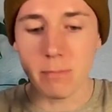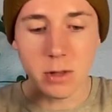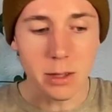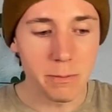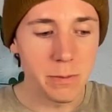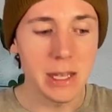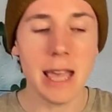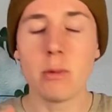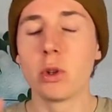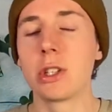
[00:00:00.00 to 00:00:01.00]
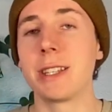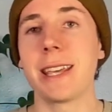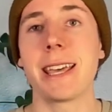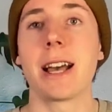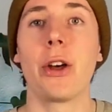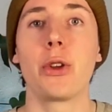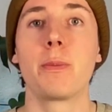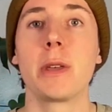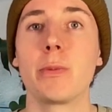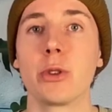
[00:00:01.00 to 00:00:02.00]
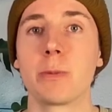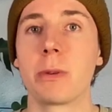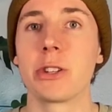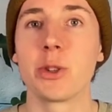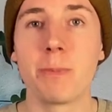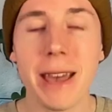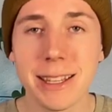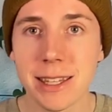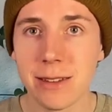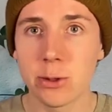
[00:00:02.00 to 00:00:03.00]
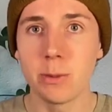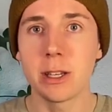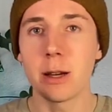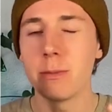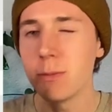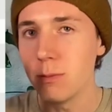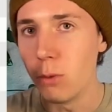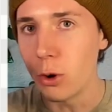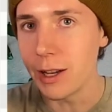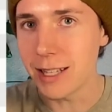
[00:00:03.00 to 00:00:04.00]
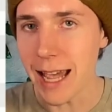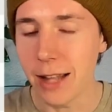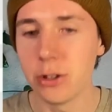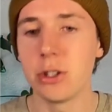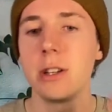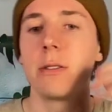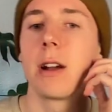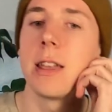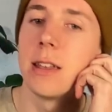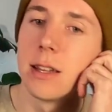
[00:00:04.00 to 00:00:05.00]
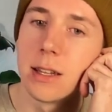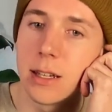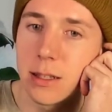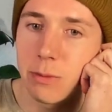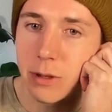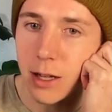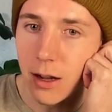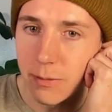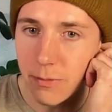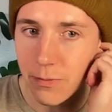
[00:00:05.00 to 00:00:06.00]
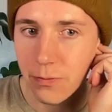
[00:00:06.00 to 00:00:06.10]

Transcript: to be able to take other people's perspectives, to become more intelligent, right? To